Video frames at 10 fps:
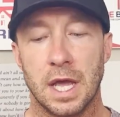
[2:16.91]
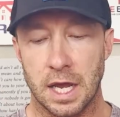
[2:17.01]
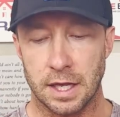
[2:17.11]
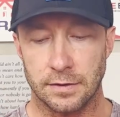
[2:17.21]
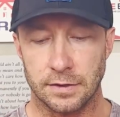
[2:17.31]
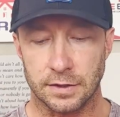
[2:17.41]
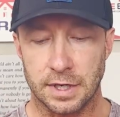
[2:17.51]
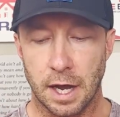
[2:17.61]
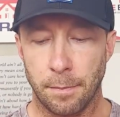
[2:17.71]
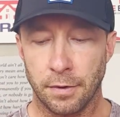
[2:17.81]
And there's a
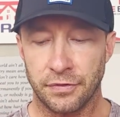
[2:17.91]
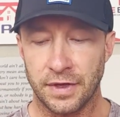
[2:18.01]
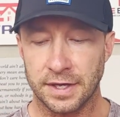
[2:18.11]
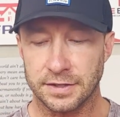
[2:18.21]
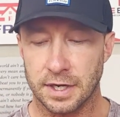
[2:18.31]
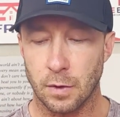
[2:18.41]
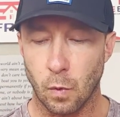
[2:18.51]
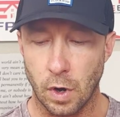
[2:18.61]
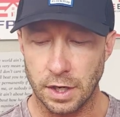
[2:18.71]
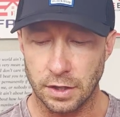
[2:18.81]
couple things that I
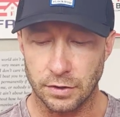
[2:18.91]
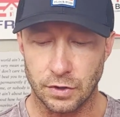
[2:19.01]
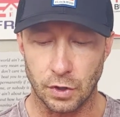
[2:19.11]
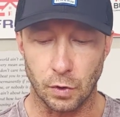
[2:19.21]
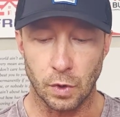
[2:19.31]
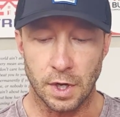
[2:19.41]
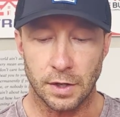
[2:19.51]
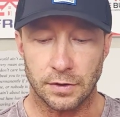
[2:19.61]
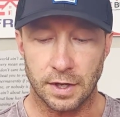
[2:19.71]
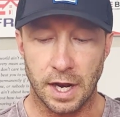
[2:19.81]
want you to do
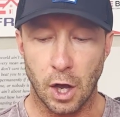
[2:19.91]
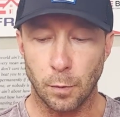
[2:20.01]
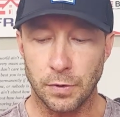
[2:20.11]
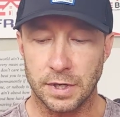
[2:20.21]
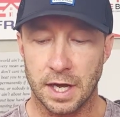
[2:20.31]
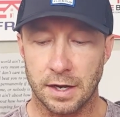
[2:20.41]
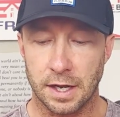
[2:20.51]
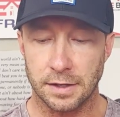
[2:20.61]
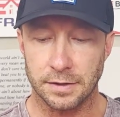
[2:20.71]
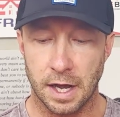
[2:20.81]
that help you get
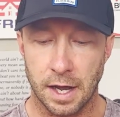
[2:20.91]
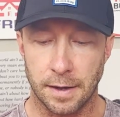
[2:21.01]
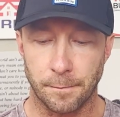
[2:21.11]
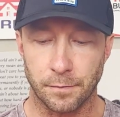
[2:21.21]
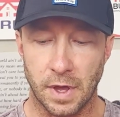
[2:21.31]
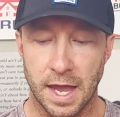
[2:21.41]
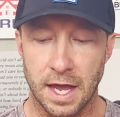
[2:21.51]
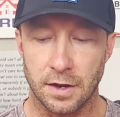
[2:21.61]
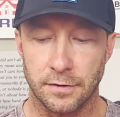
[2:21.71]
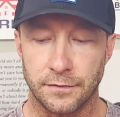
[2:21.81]
ahead
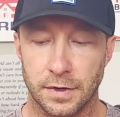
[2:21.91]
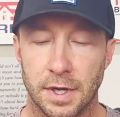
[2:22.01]
of